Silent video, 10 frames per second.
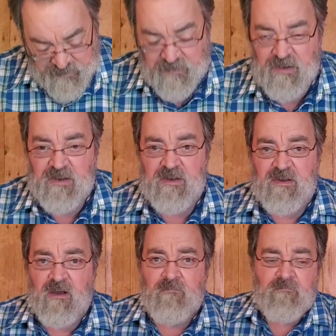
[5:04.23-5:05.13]
Okay,
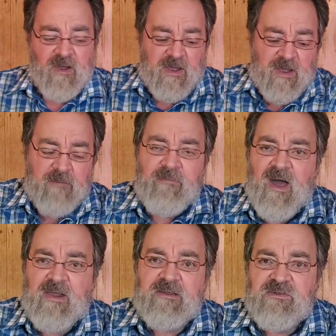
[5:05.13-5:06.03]
my
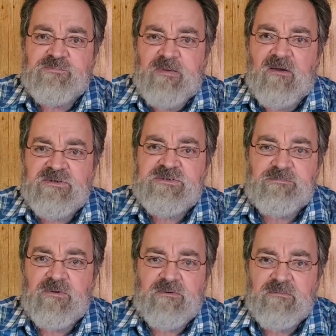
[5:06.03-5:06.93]
body is
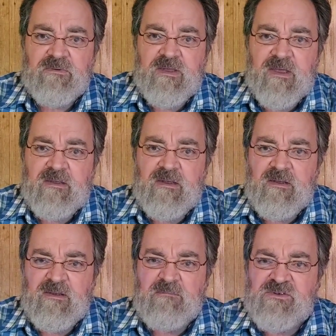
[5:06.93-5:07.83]
perishable. Okay,
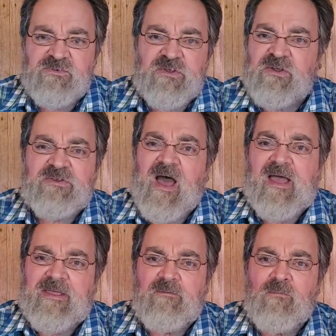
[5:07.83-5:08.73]
that means it's going to
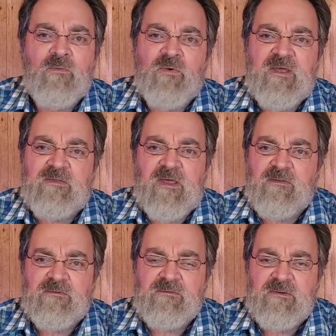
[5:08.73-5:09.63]
die one way or the
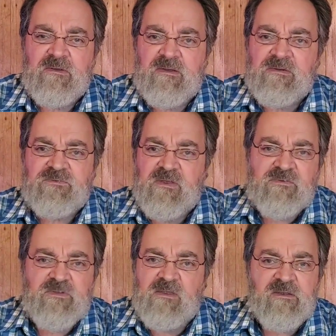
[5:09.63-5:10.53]
other.
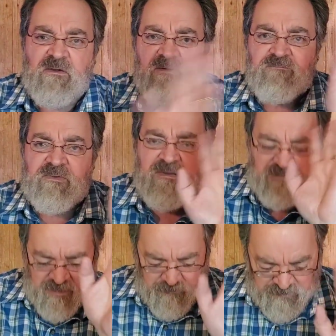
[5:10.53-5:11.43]
It's you know, if you
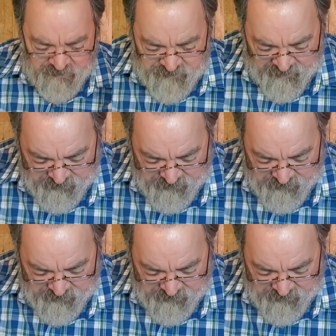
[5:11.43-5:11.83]
give it time, it's going to